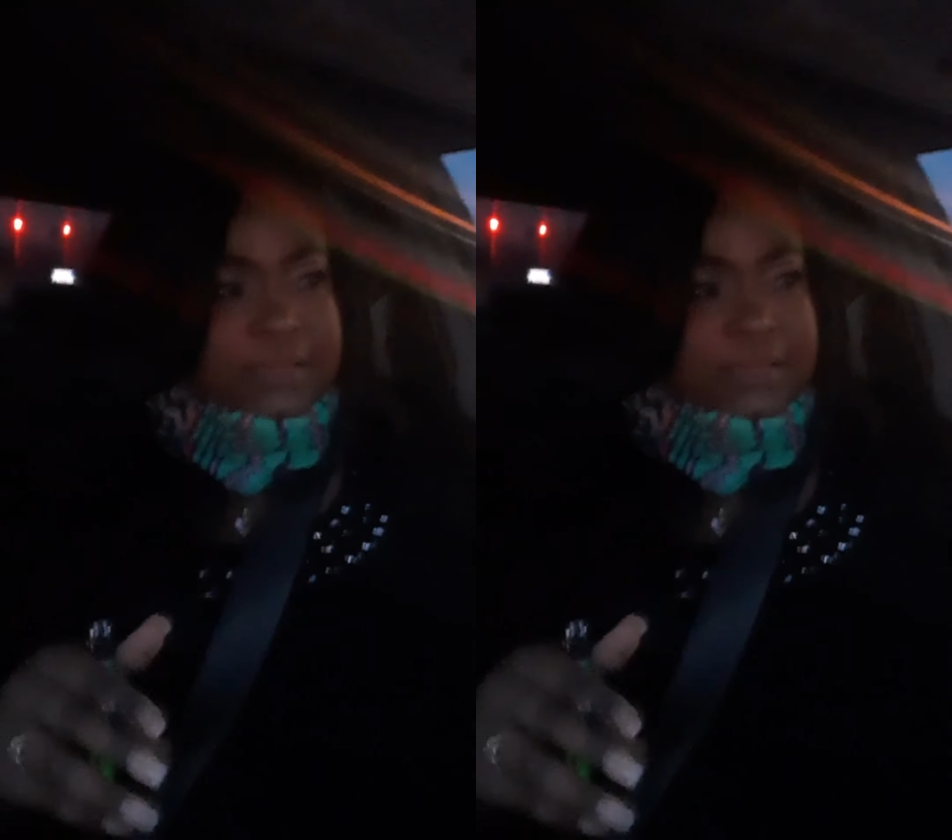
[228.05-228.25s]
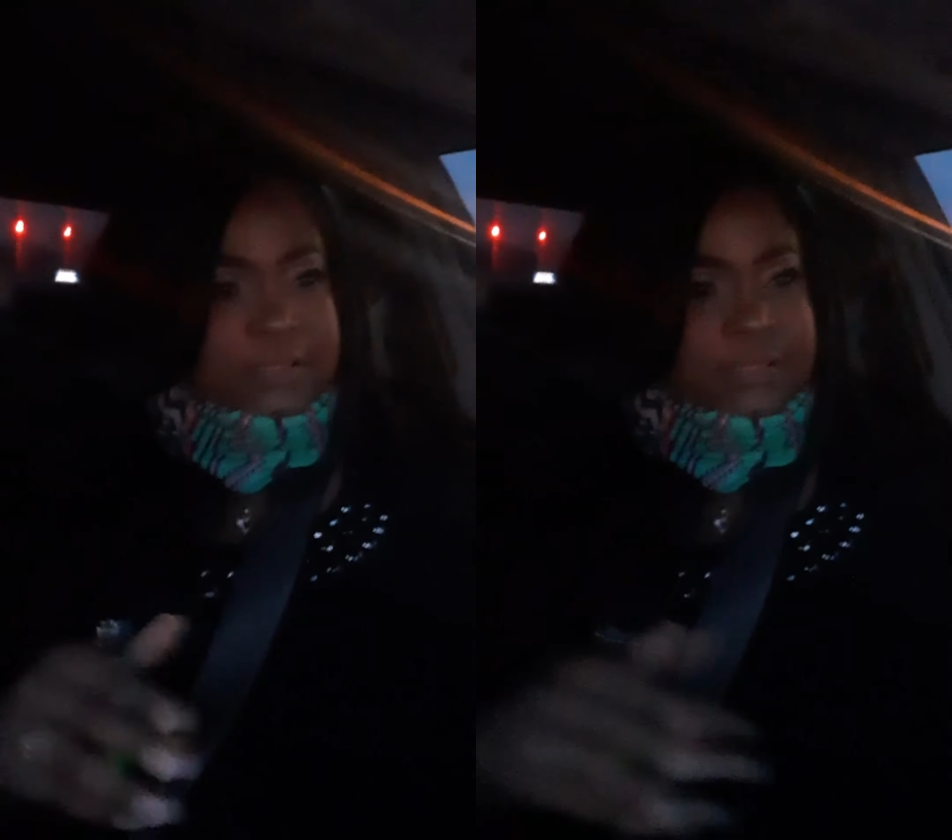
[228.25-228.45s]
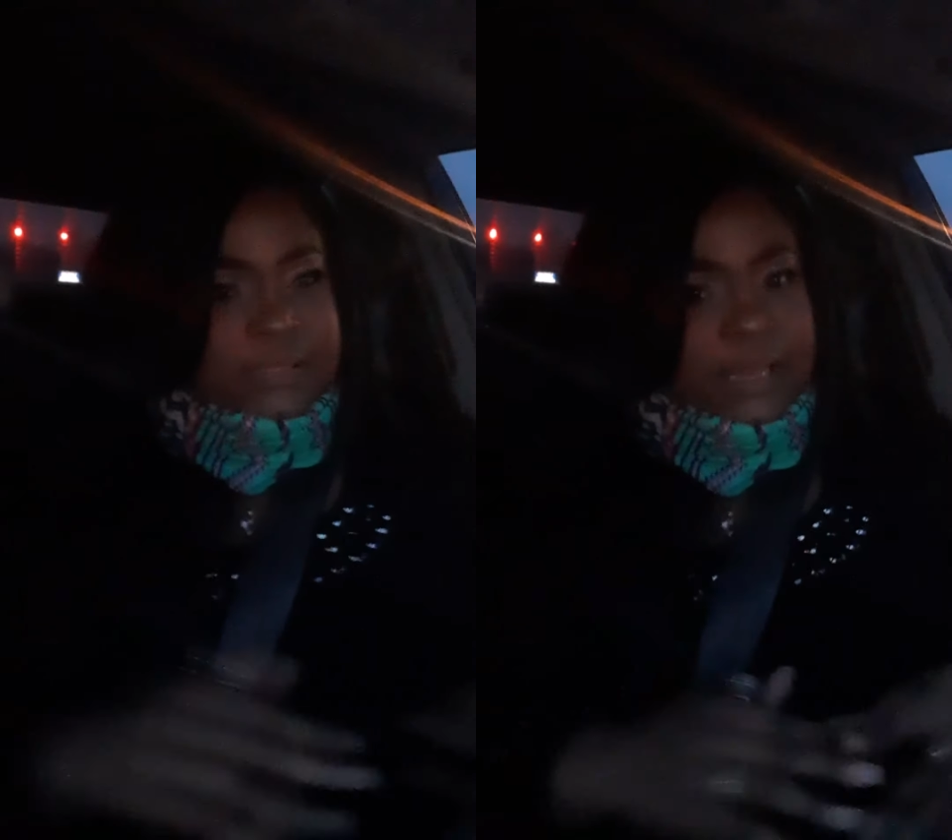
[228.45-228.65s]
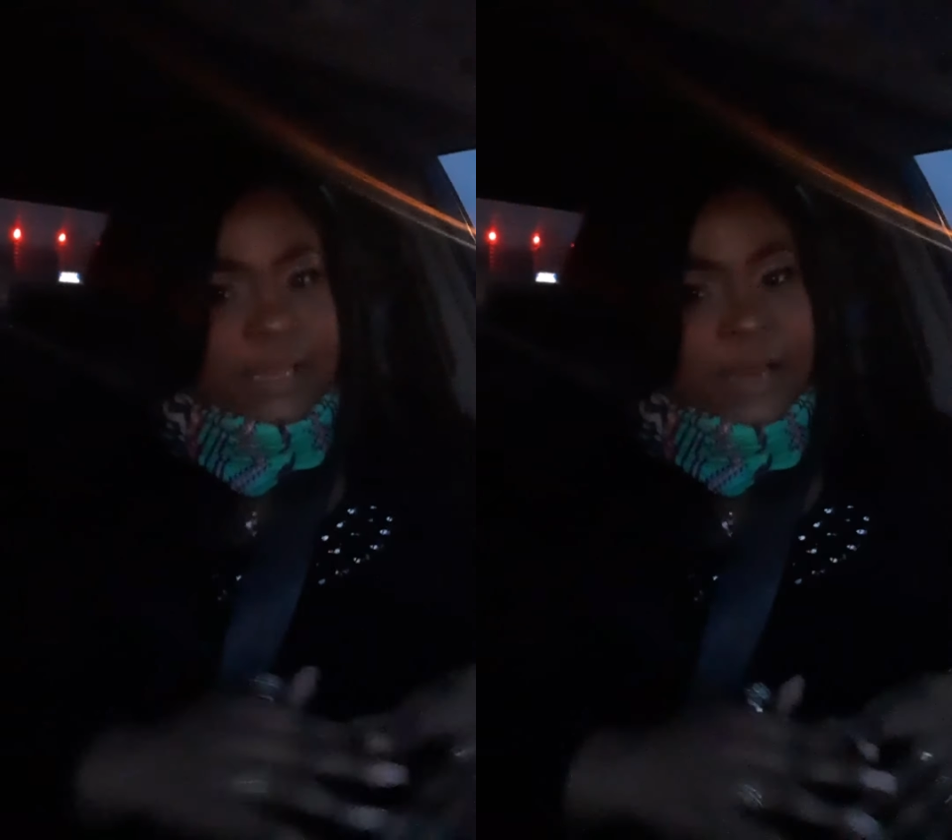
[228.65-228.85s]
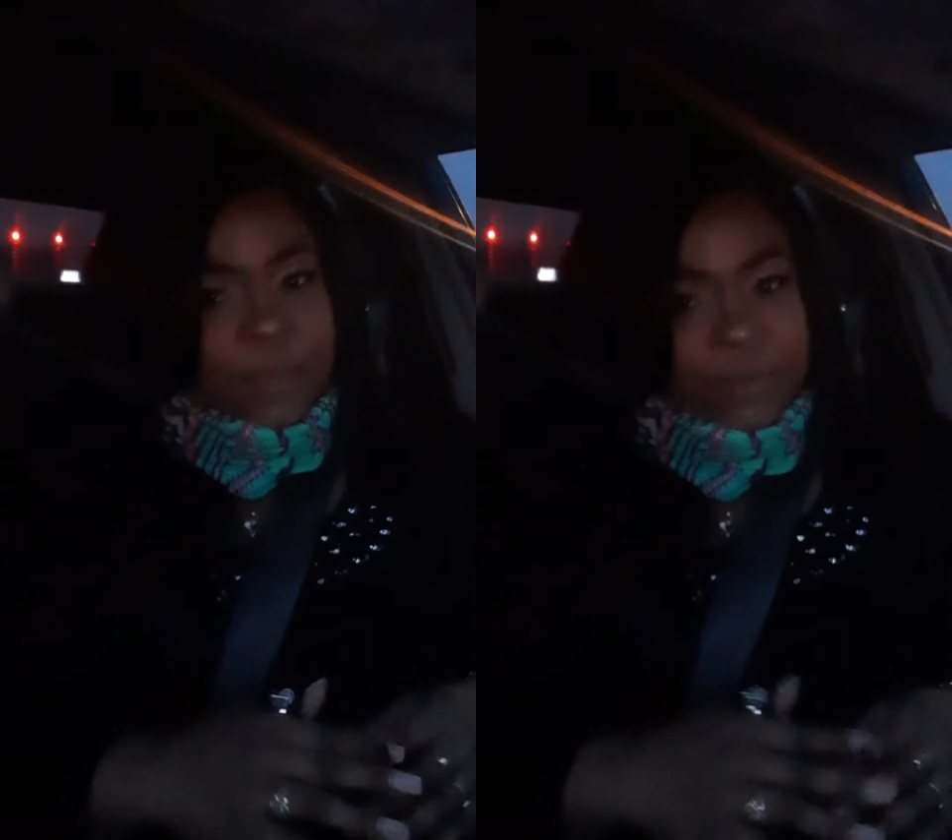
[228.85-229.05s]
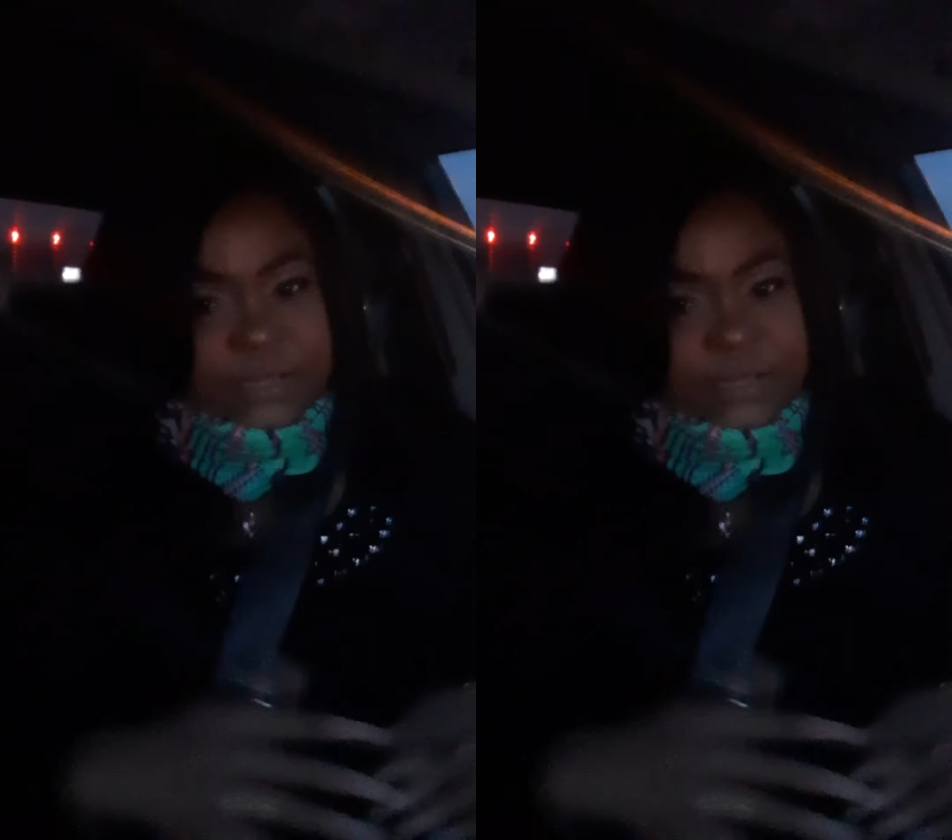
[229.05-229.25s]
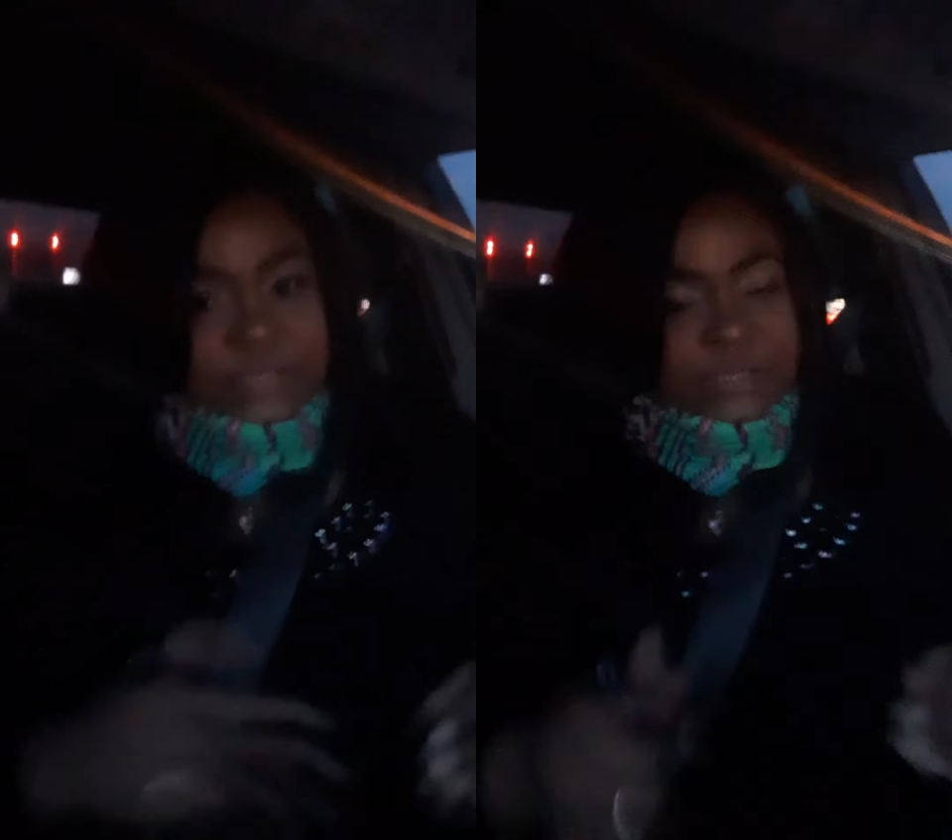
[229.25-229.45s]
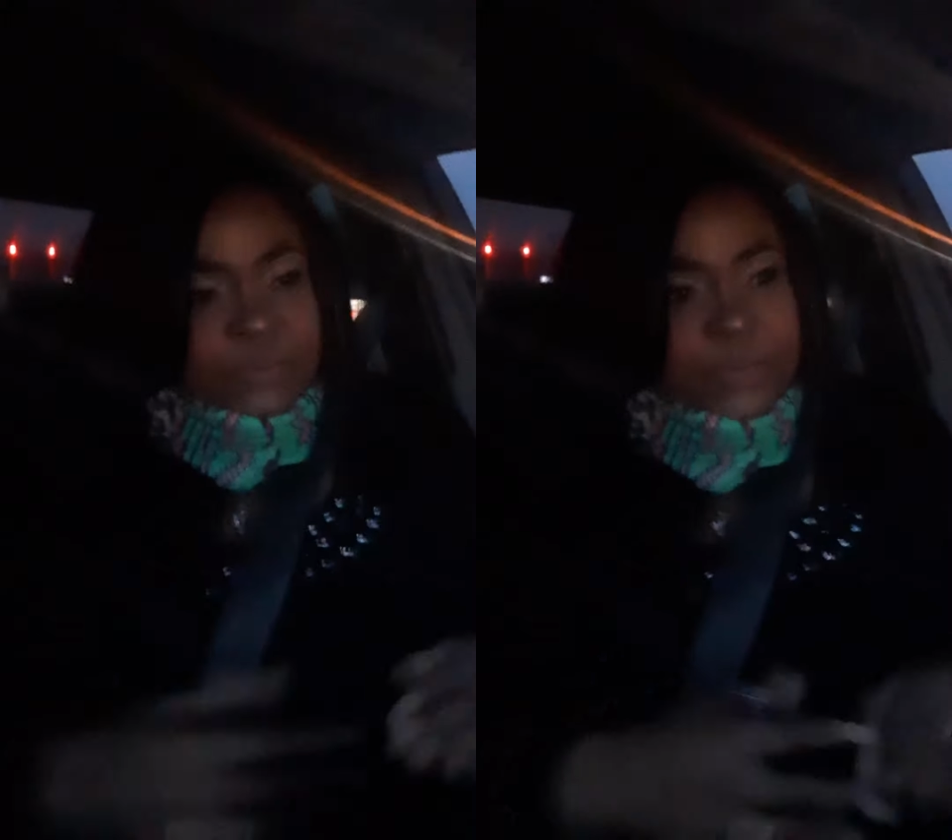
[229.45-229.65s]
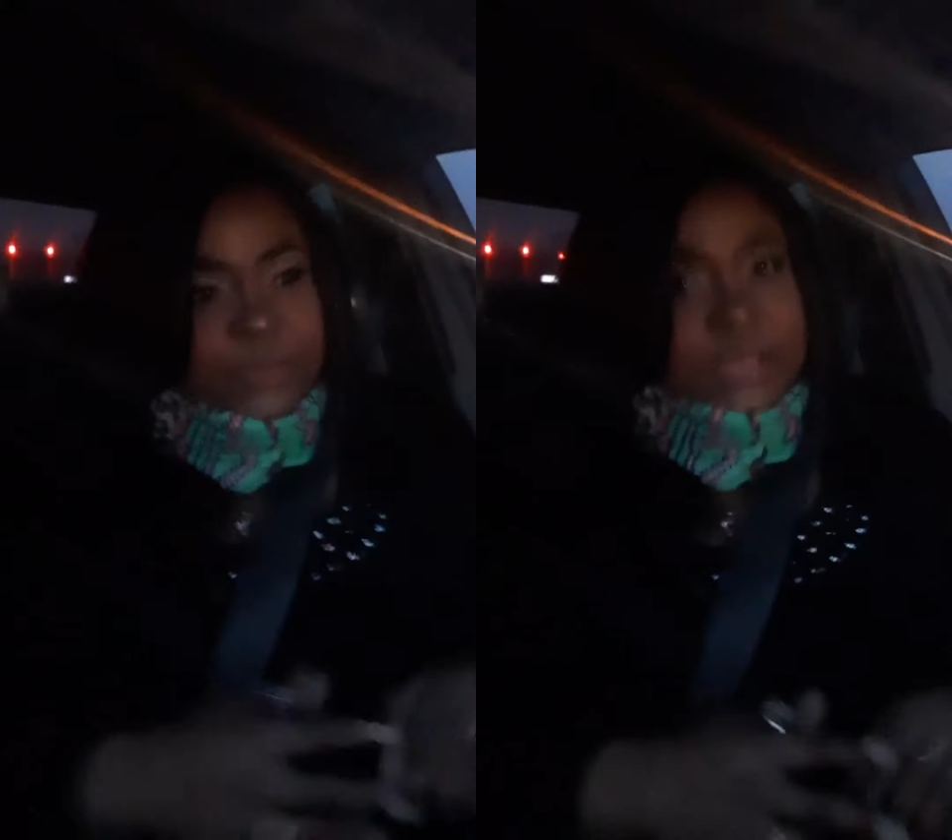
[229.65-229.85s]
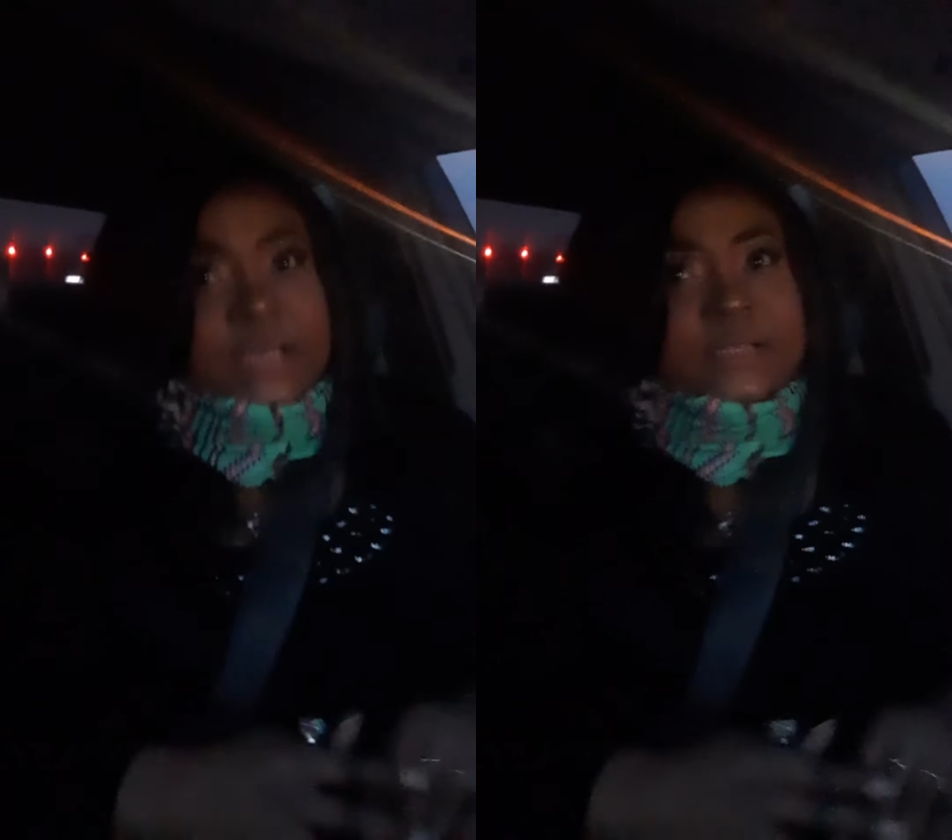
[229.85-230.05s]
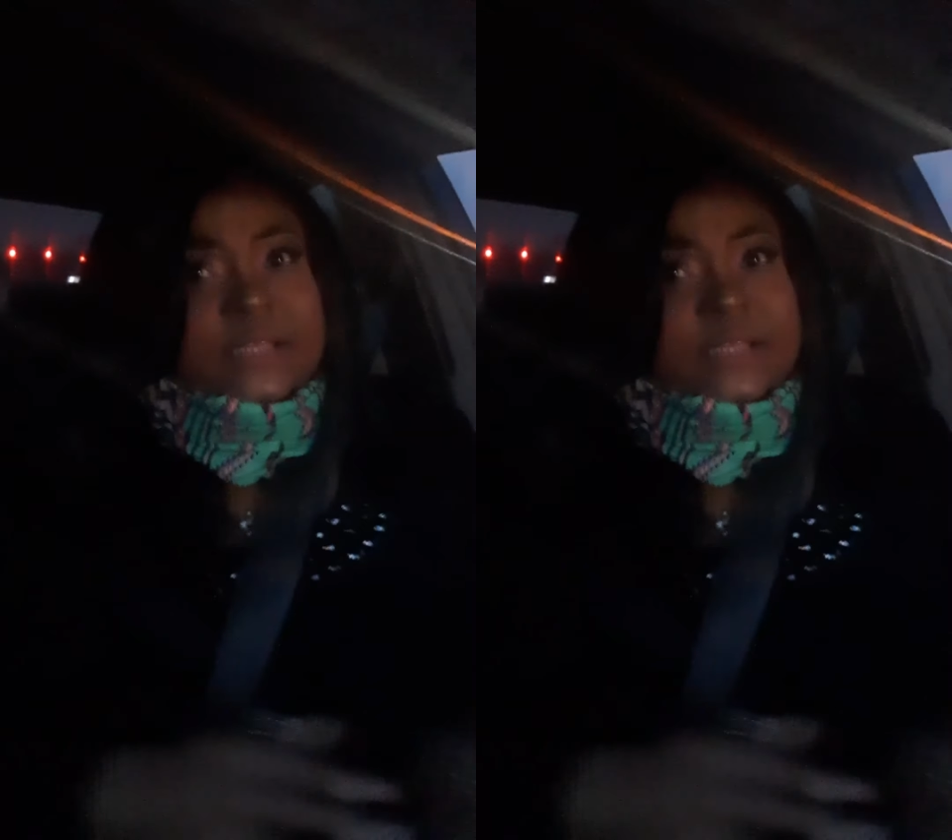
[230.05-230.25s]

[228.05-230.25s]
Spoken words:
to say that I want to sell some wigs.